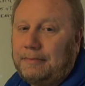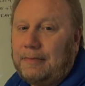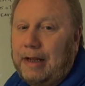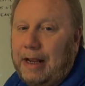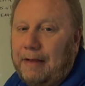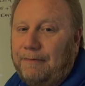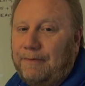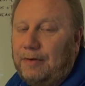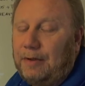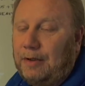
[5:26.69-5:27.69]
If
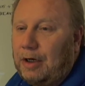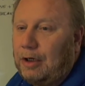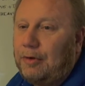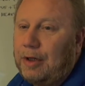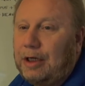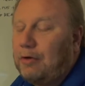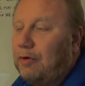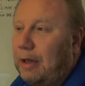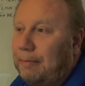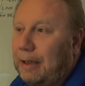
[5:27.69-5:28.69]
you think you're
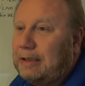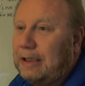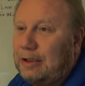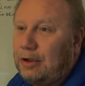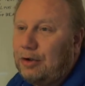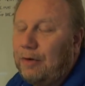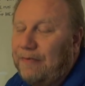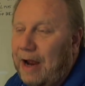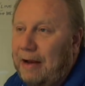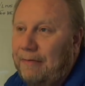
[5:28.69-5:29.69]
really busy and you're doing
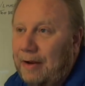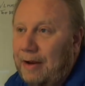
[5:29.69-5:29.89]
$500